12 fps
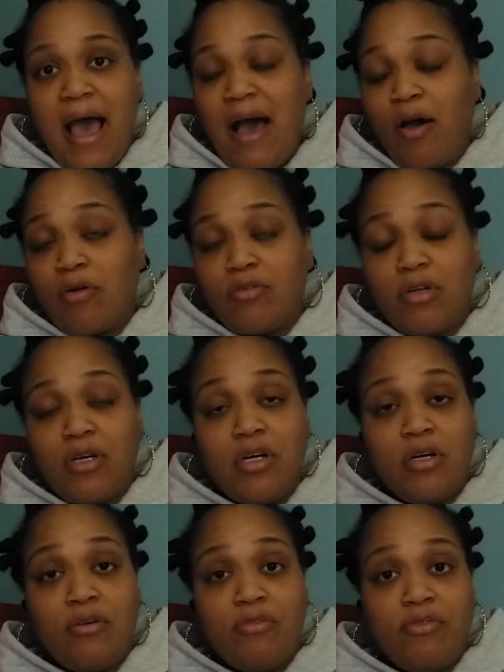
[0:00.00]
out
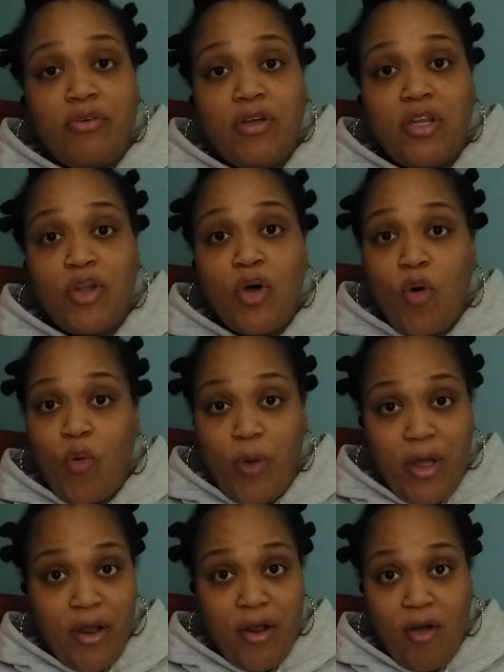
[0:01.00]
of
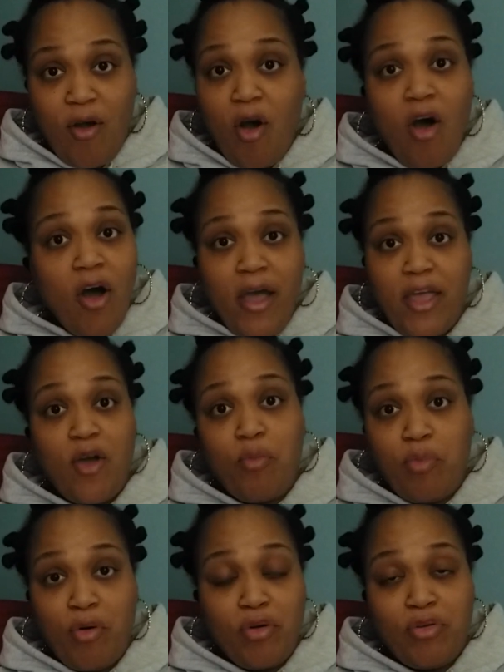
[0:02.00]
nowhere. All
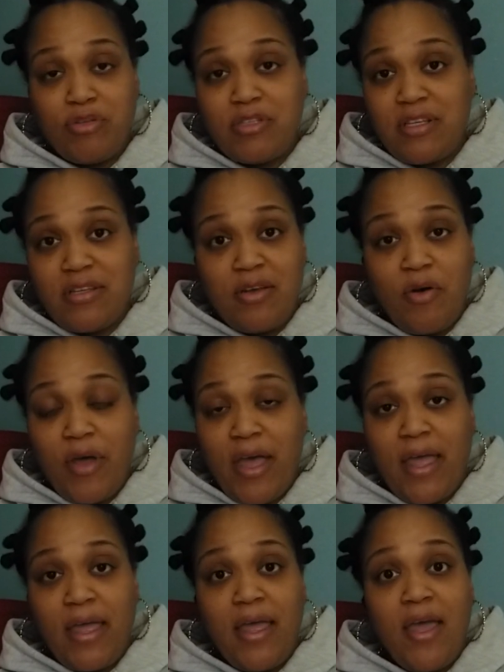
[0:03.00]
hell broke loose.
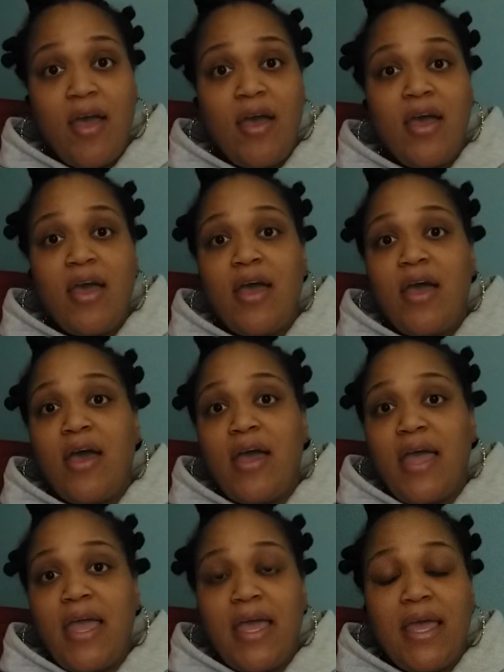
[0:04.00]
Okay.
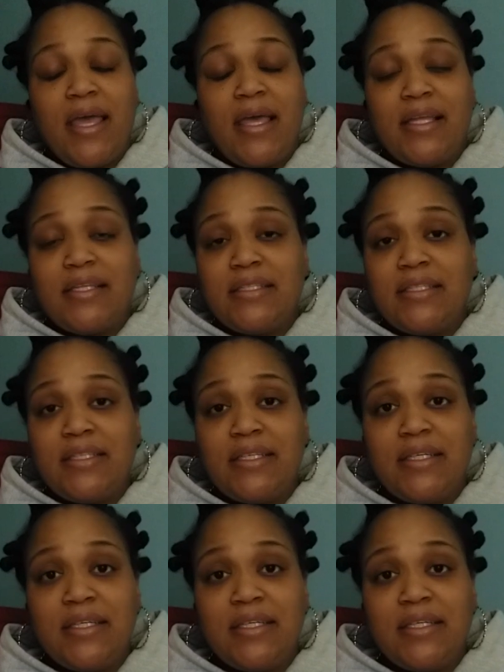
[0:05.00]
And